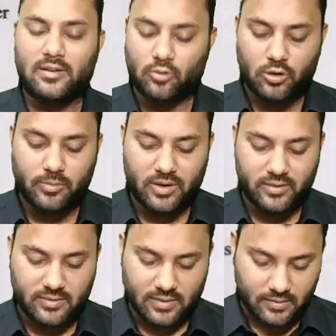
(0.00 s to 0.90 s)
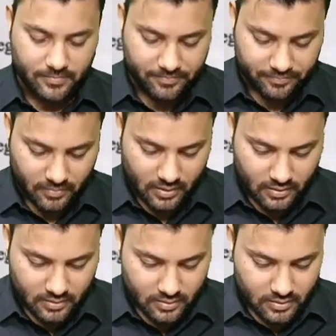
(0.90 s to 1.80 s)
there is no emergency.
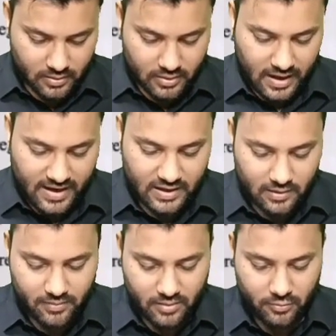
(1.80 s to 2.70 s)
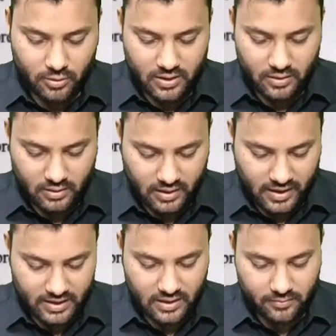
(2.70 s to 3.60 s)
Ideal weight
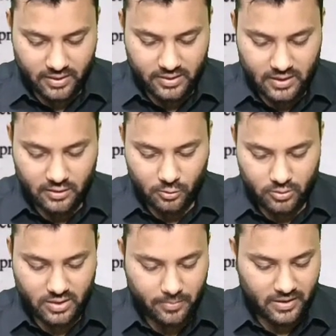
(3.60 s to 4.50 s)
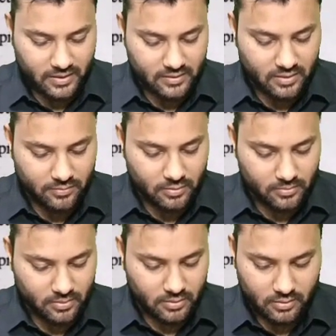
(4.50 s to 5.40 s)
gain during the pregnancy
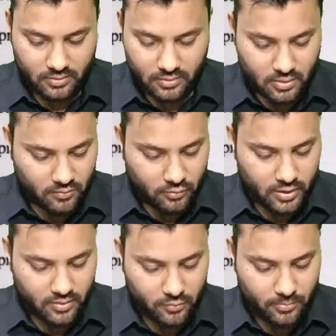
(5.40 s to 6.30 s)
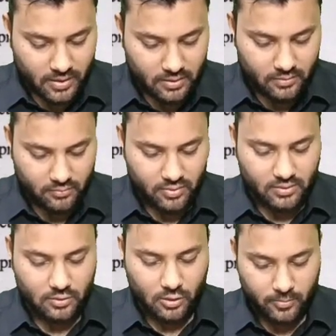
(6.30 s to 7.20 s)
from for a woman
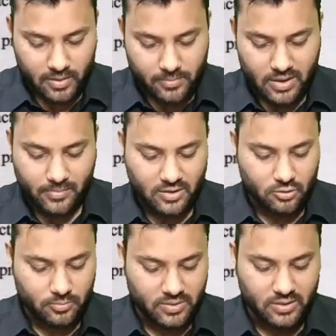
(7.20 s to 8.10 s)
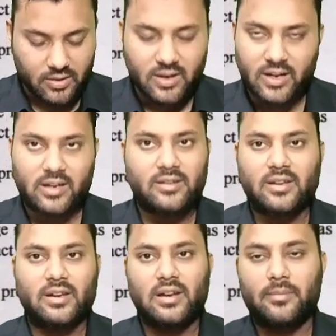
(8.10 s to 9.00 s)
with normal BMI should be. It is
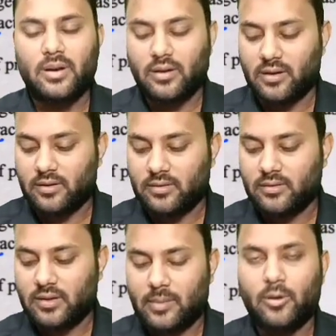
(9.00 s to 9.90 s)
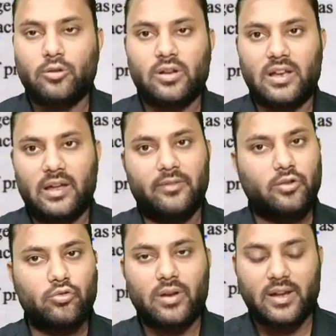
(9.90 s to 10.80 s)
generally about
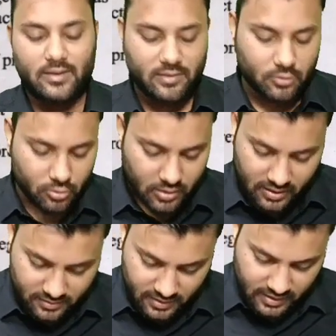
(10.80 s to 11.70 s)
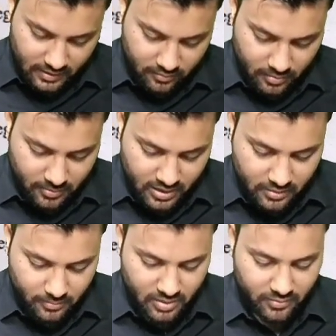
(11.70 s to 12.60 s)
11 to 12 kg. So answer here will
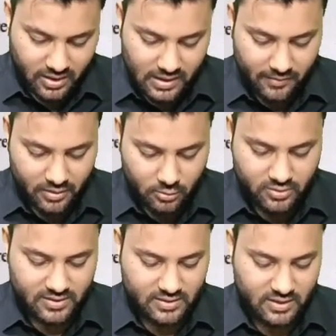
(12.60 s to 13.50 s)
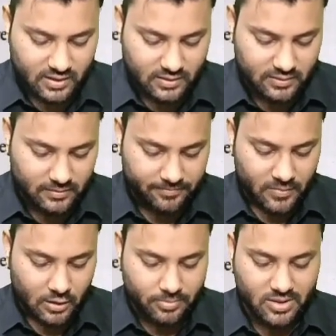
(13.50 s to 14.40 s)
be between 11 to 16 kg.
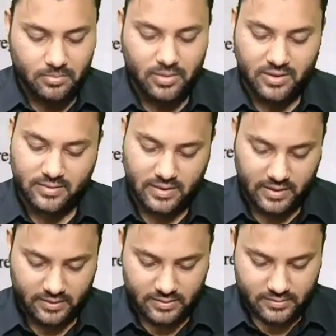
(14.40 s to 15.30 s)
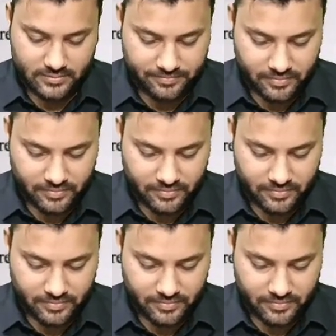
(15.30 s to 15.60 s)
Option B is correct.